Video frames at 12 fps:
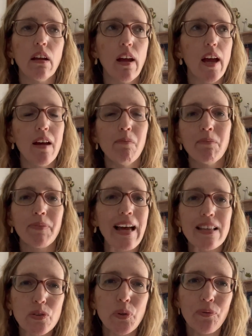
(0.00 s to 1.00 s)

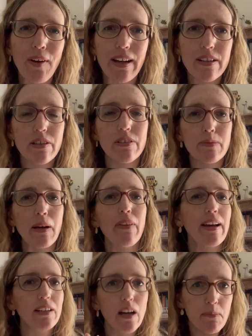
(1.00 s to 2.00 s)
that sort of factor as well,
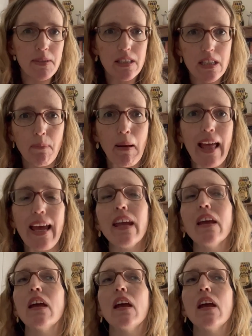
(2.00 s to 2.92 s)
that comes into play.